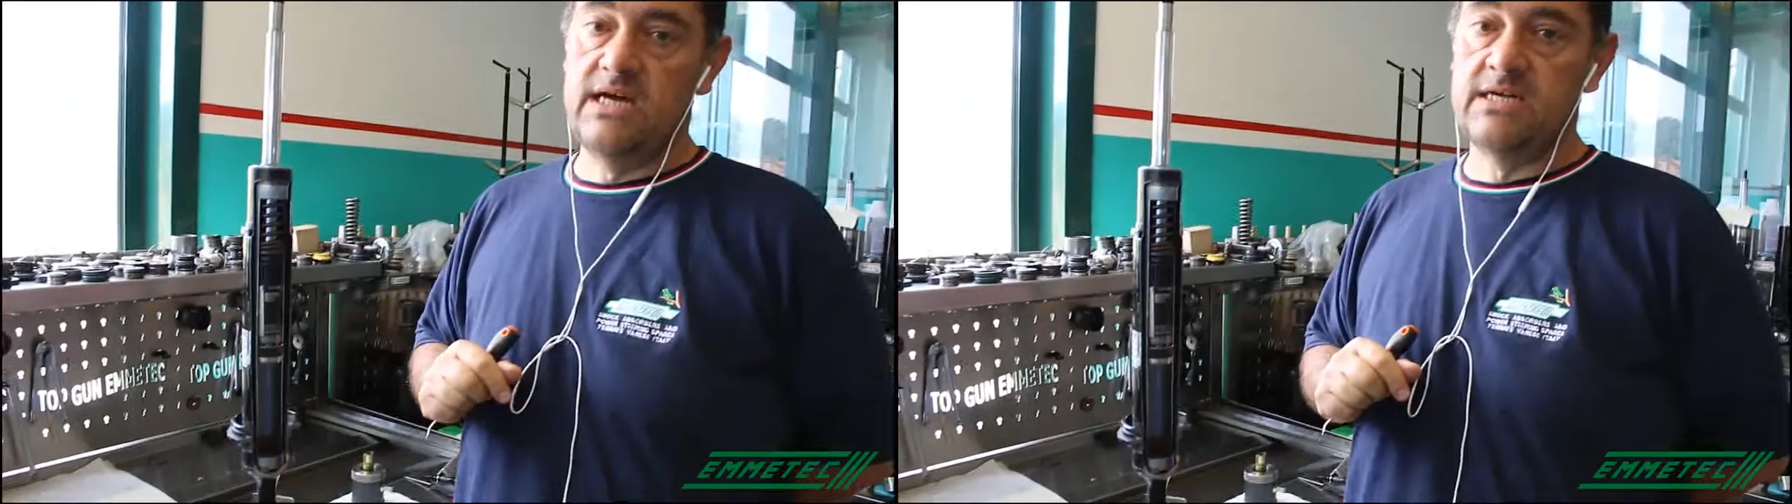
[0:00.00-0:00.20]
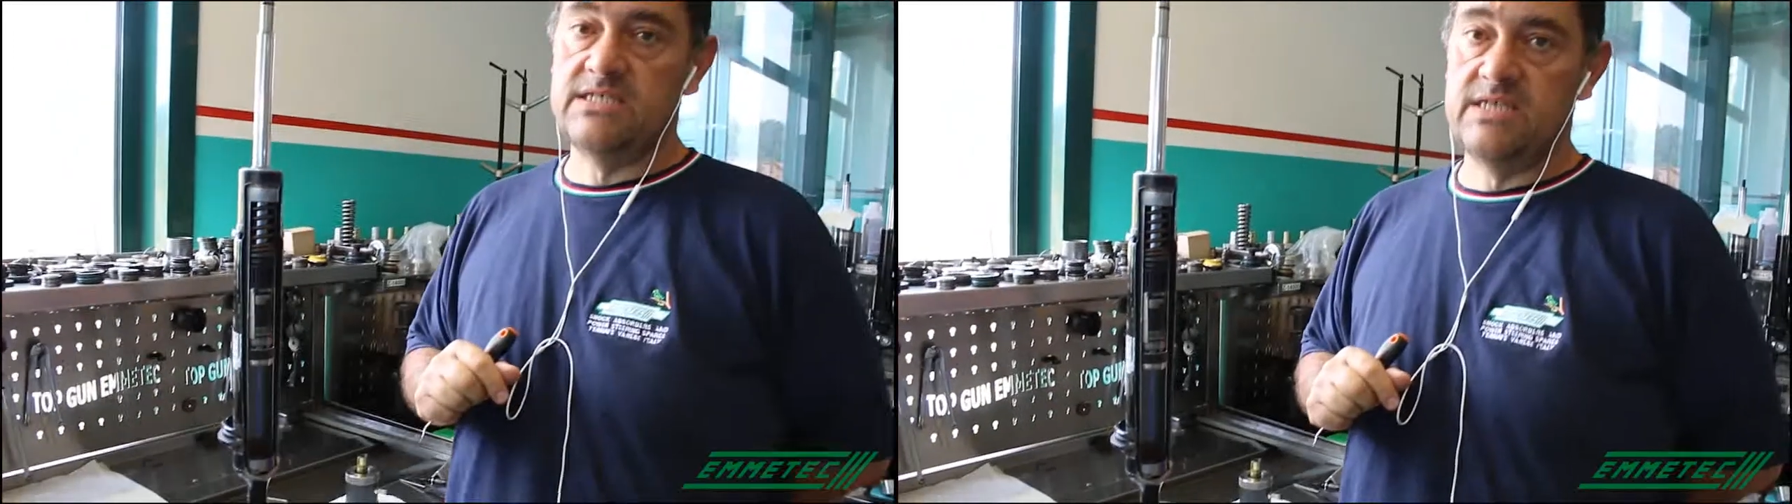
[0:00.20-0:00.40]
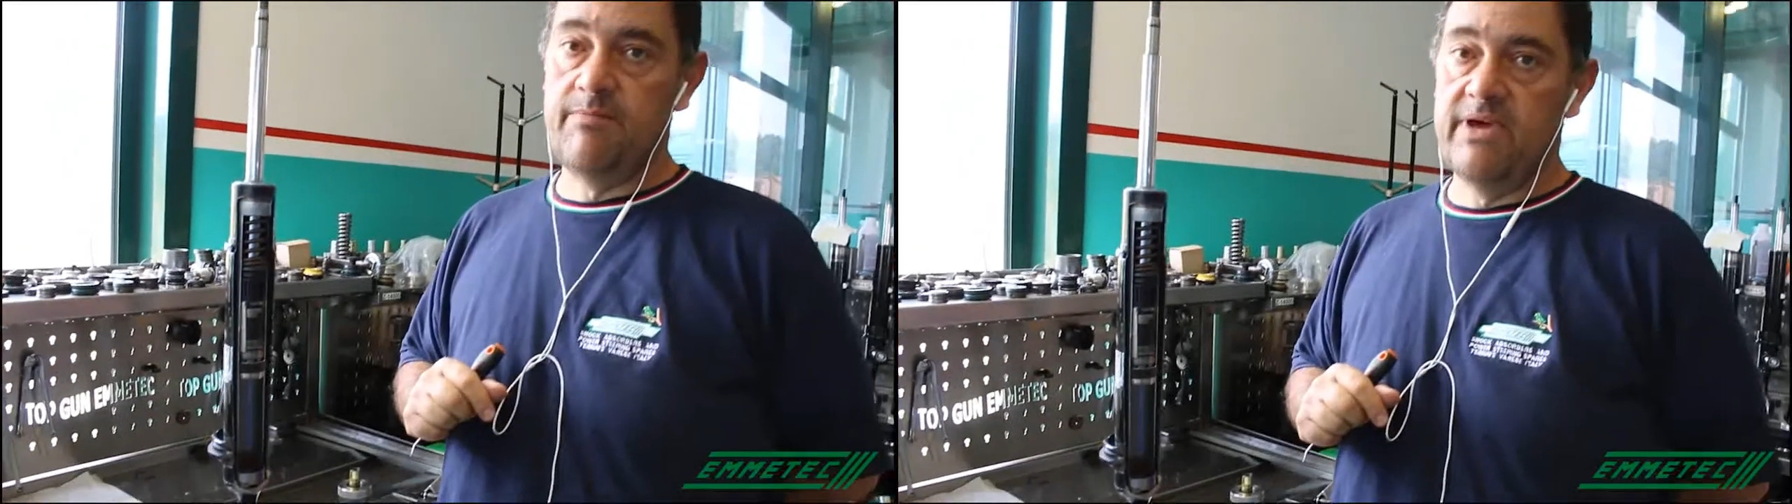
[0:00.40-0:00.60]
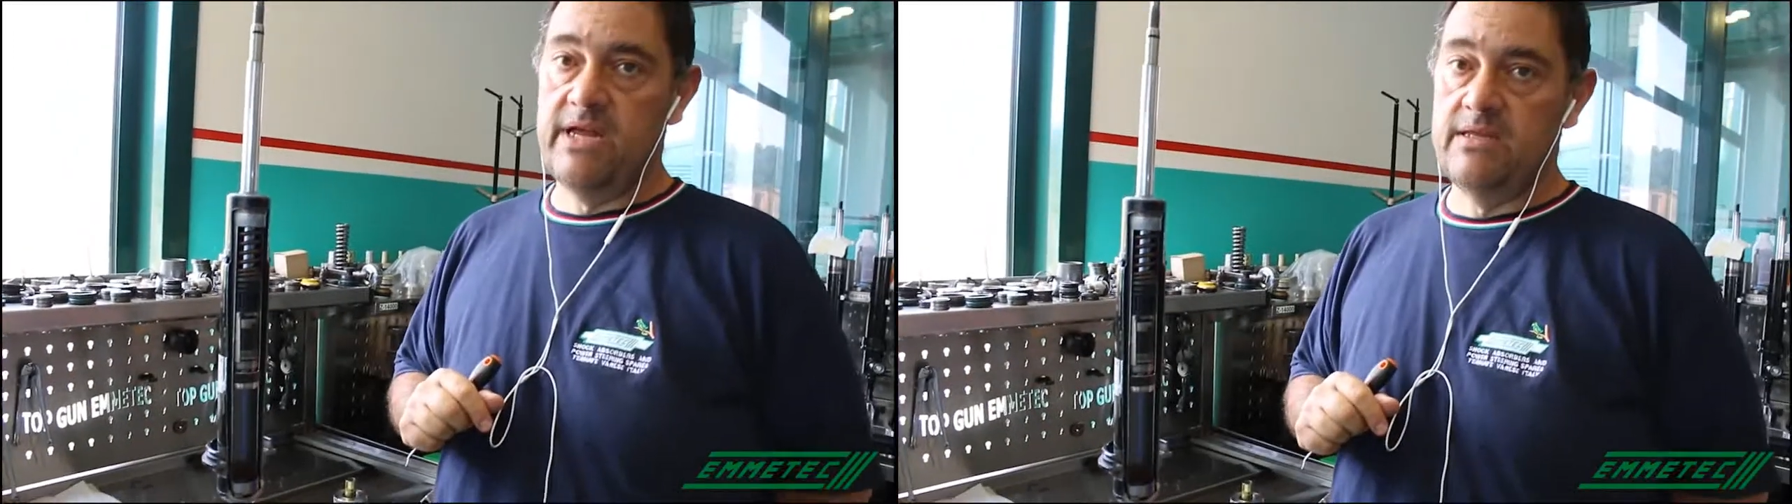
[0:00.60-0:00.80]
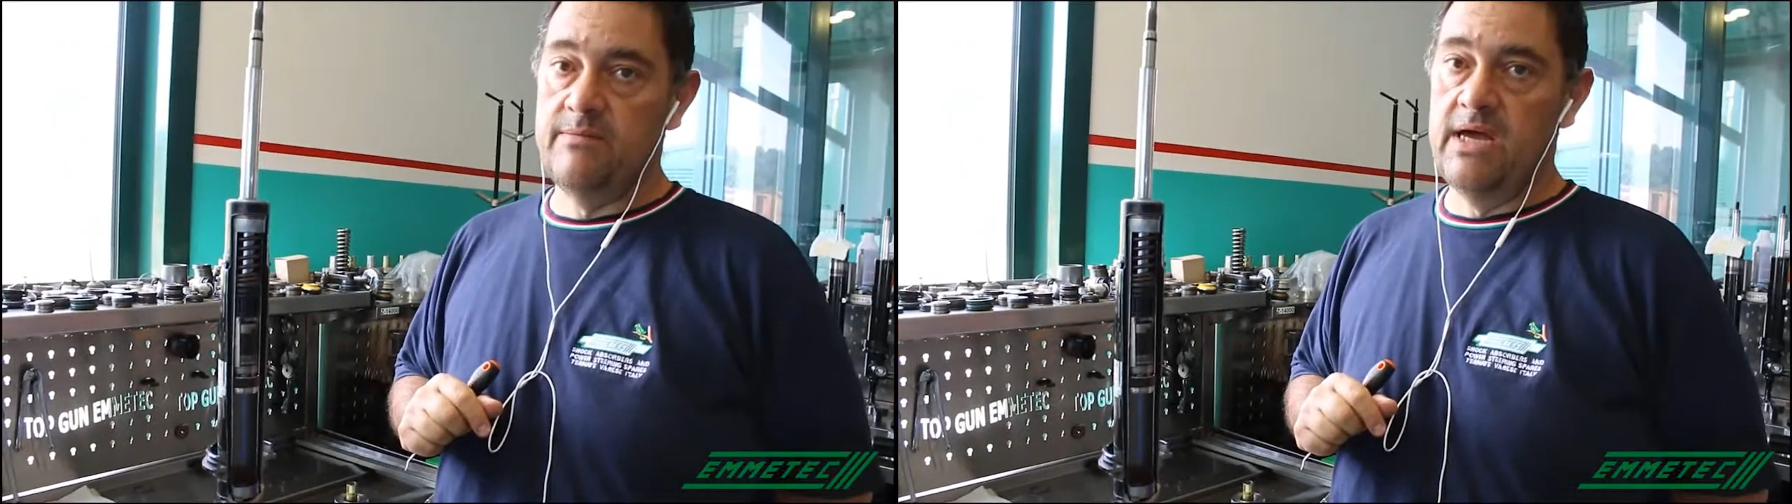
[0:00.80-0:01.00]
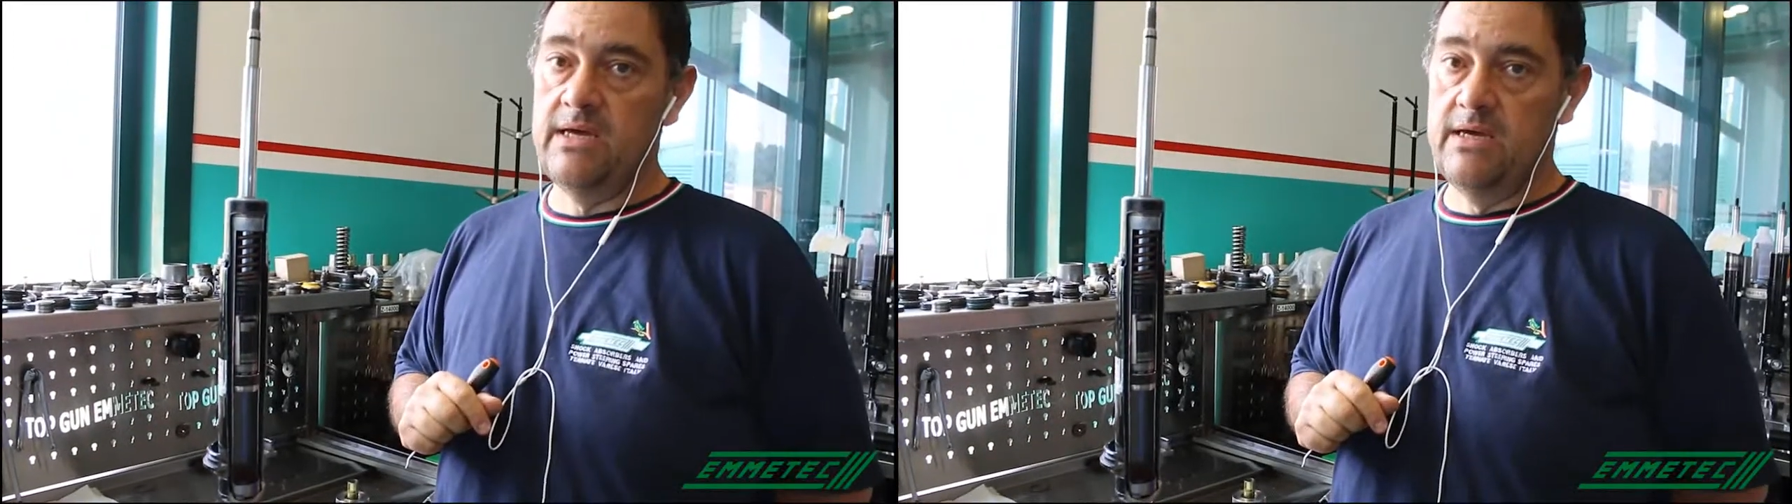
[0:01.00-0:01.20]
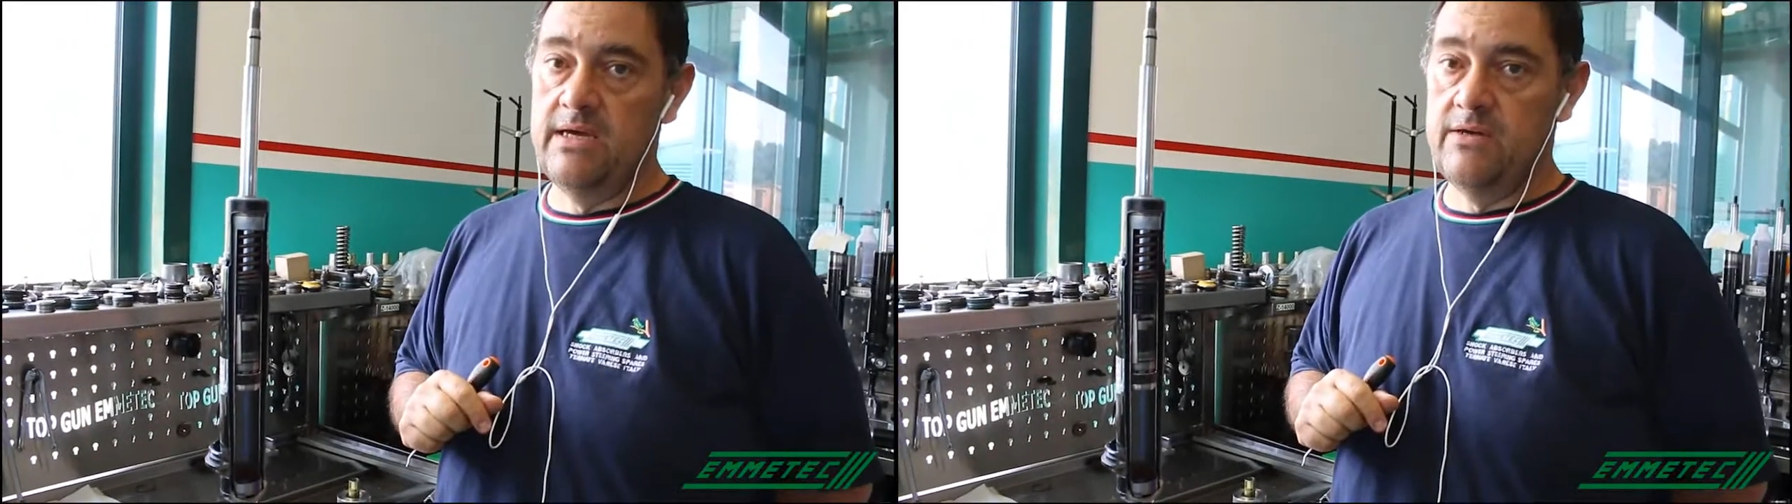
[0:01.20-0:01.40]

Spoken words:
are separated by an